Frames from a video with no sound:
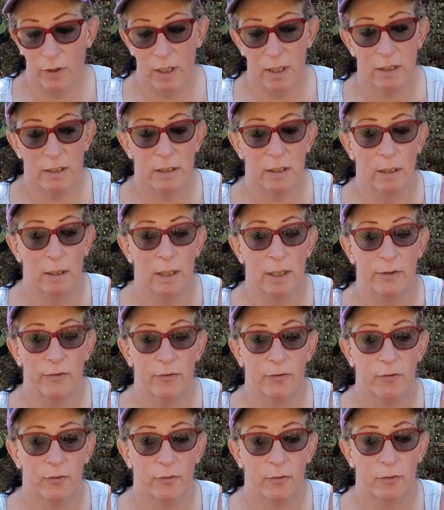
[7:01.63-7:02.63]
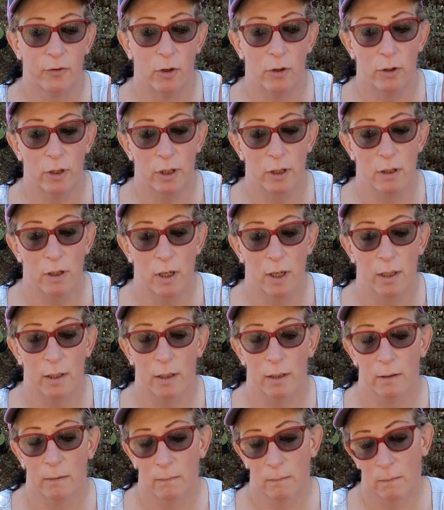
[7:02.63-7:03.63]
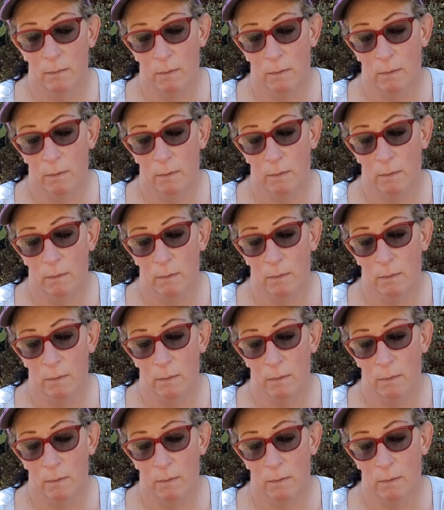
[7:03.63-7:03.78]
this, and let's turn it on and